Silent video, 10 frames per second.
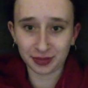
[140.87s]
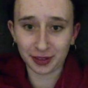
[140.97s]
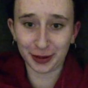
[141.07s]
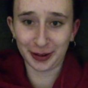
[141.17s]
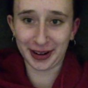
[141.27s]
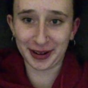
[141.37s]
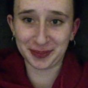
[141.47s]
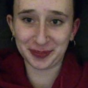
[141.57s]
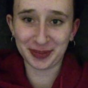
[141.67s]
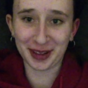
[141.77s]
Okay,
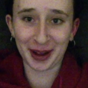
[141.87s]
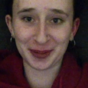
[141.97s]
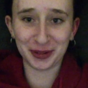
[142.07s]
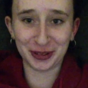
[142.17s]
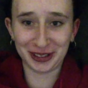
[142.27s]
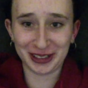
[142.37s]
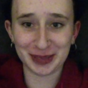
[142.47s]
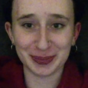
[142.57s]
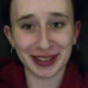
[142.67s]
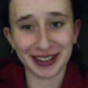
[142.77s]
I'm holding this
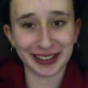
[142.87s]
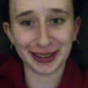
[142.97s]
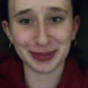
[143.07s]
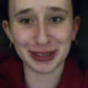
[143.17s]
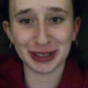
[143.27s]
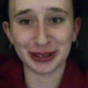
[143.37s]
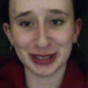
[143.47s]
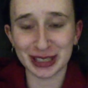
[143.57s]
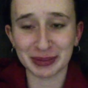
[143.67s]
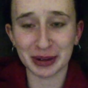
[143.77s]
blanket up so you don't
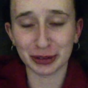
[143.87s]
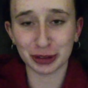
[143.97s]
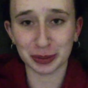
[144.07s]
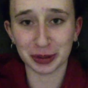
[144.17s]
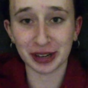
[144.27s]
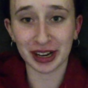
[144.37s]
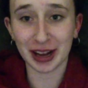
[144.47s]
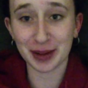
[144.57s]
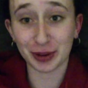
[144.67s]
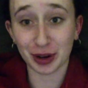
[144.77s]
see my room, okay? I
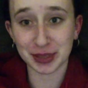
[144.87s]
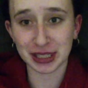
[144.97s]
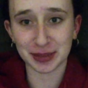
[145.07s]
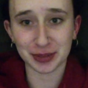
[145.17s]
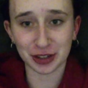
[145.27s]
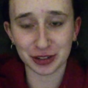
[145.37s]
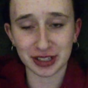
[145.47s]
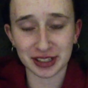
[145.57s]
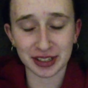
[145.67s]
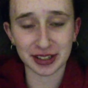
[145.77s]
promise I'm not
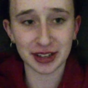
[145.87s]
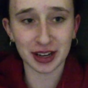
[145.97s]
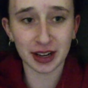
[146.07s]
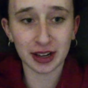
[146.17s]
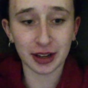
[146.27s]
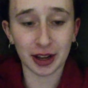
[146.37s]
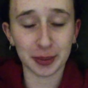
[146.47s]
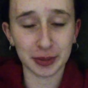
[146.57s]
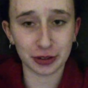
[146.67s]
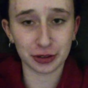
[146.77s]
crazy. I'm
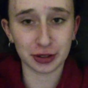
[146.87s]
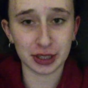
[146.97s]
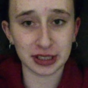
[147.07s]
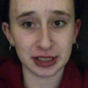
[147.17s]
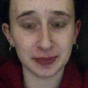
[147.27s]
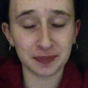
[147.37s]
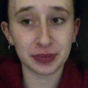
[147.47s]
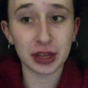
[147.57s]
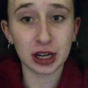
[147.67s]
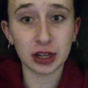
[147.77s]
a little crazy.
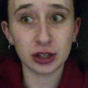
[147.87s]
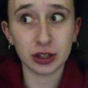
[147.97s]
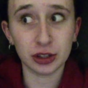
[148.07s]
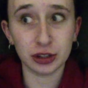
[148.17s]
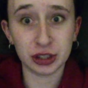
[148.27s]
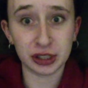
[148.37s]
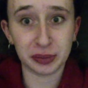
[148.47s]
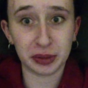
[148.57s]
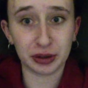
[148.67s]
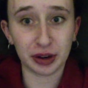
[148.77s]
You're seeing
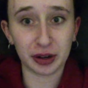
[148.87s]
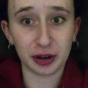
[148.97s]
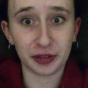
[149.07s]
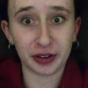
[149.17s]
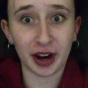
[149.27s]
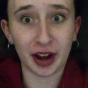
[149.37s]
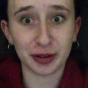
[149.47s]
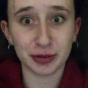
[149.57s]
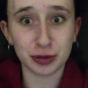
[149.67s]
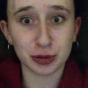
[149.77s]
me crying over
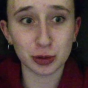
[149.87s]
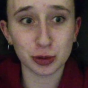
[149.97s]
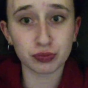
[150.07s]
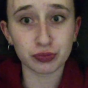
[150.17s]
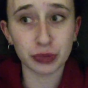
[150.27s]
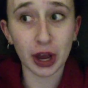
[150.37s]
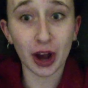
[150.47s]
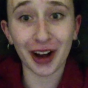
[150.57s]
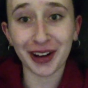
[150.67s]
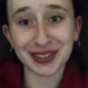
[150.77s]
abs.
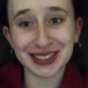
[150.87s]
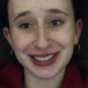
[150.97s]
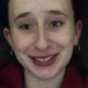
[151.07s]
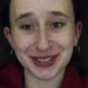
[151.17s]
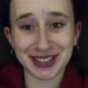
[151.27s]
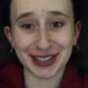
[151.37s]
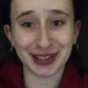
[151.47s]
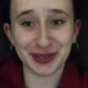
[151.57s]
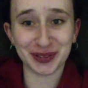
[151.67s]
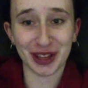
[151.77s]
Obviously, you can tell I
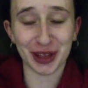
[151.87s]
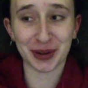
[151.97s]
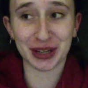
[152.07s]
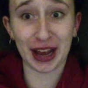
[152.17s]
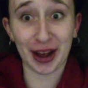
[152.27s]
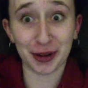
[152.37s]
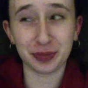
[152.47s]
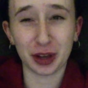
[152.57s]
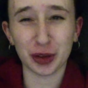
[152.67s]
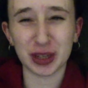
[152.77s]
don't feel that way now.
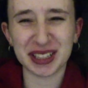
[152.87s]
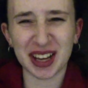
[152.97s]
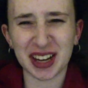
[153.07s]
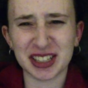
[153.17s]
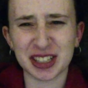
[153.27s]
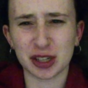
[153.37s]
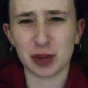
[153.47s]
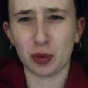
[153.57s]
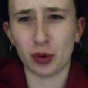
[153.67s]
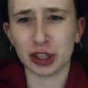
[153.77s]
Although I just kind of tear up
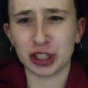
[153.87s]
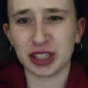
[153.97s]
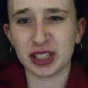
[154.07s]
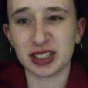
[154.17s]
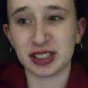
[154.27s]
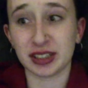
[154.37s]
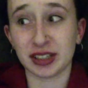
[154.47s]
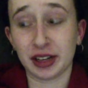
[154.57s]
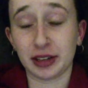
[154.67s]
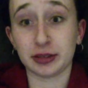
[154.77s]
watching this. It's
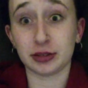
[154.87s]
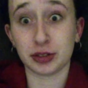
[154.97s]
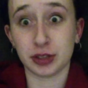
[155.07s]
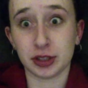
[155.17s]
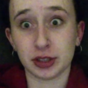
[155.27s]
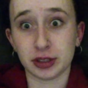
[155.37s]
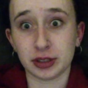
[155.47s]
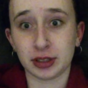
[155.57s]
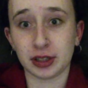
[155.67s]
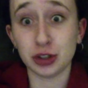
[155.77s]
like, Jesus,
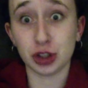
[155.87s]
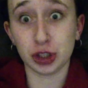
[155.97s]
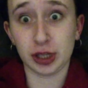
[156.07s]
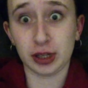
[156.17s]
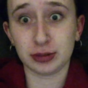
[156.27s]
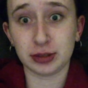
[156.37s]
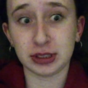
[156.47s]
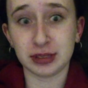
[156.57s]
chill out.